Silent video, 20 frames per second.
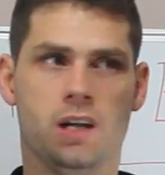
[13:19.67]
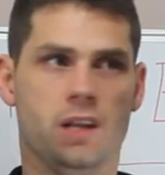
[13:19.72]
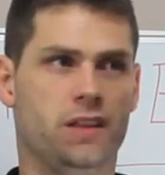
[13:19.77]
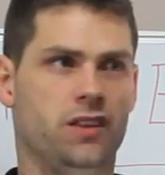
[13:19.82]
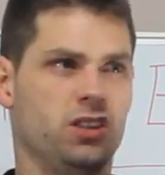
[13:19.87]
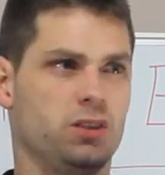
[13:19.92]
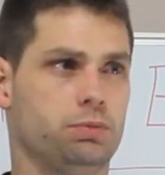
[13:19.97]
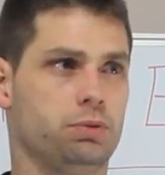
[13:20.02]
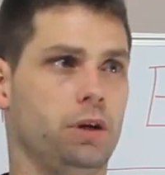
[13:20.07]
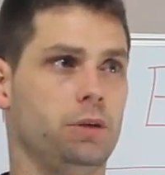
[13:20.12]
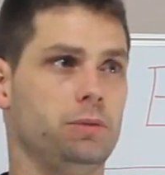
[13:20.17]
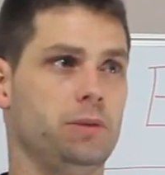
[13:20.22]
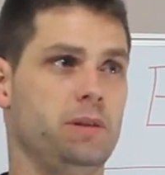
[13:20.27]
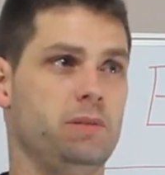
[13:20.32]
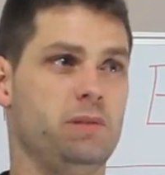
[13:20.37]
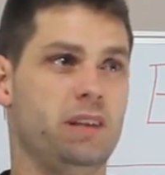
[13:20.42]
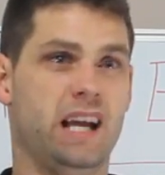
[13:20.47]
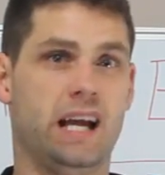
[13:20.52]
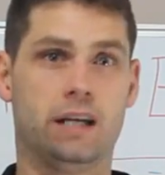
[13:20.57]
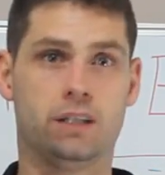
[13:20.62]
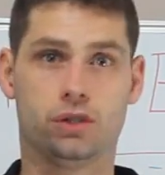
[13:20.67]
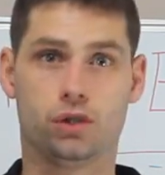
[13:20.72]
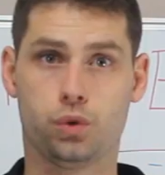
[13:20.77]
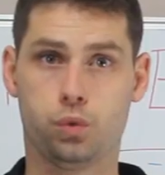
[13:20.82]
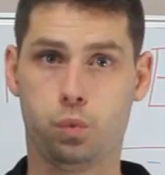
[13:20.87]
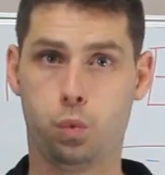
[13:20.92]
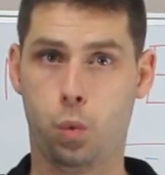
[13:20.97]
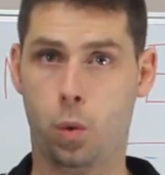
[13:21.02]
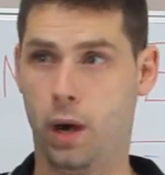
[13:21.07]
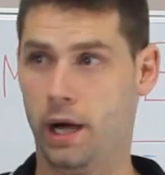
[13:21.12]
There was probably about
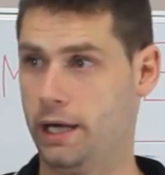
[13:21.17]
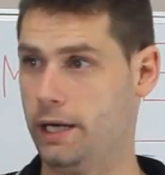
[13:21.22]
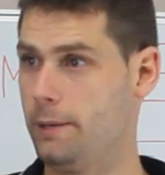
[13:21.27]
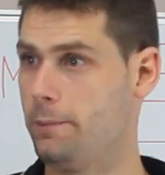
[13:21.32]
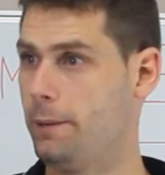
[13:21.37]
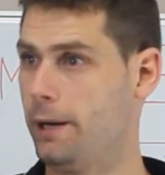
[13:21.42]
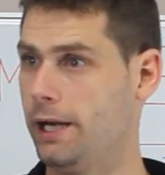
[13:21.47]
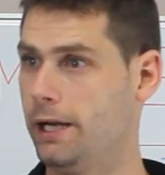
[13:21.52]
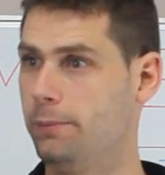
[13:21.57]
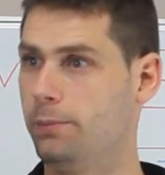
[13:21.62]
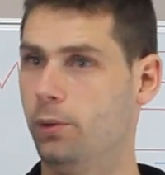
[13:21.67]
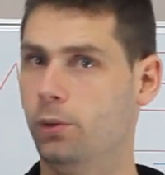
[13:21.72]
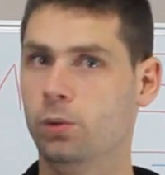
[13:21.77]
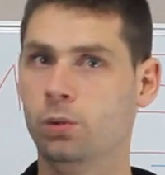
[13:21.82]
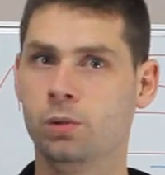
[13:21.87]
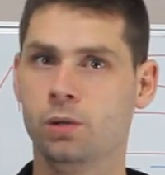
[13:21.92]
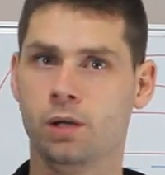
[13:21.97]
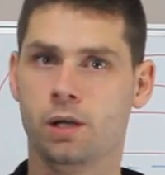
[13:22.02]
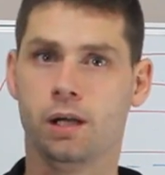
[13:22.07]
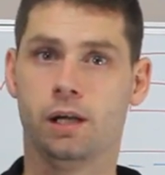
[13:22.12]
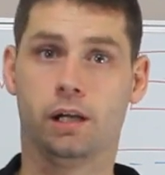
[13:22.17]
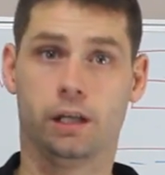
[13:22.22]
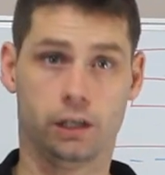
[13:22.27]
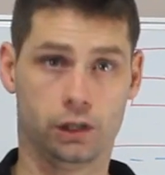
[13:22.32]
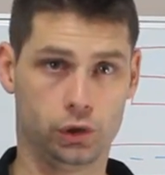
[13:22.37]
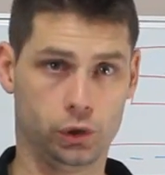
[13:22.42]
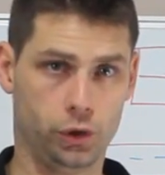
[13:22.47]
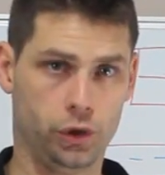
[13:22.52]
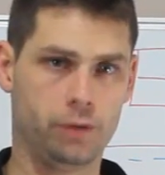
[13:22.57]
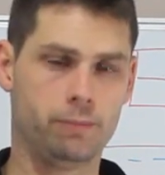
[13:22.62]
20 people,
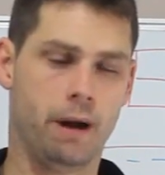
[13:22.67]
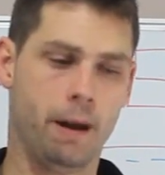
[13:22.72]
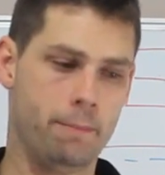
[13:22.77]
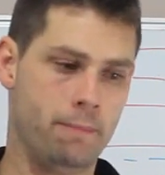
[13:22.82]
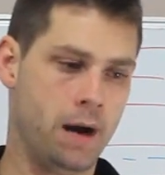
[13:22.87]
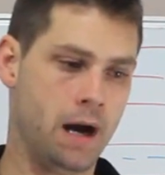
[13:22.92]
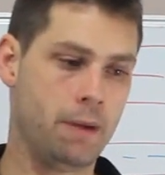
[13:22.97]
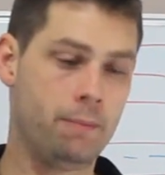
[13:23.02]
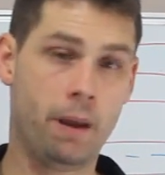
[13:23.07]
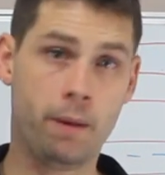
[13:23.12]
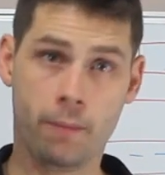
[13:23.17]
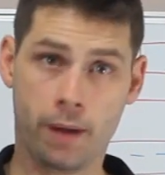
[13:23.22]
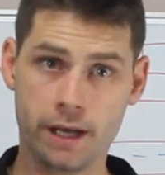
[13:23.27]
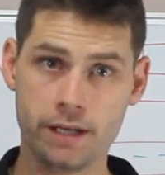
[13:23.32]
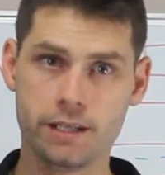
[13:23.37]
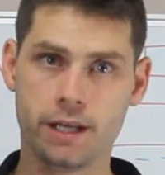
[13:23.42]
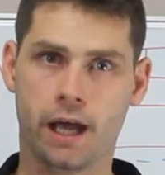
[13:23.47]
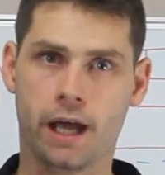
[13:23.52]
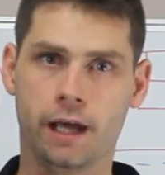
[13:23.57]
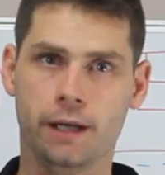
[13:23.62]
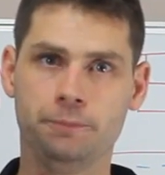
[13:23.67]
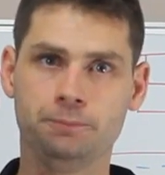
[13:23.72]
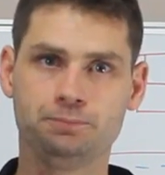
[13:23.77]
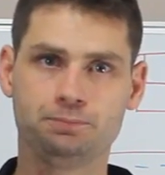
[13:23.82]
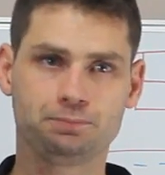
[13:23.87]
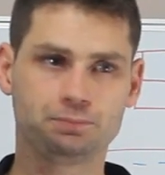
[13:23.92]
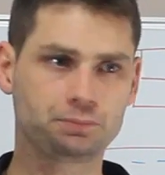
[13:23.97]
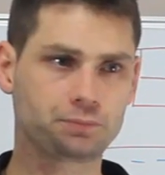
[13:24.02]
including my mum and my dad.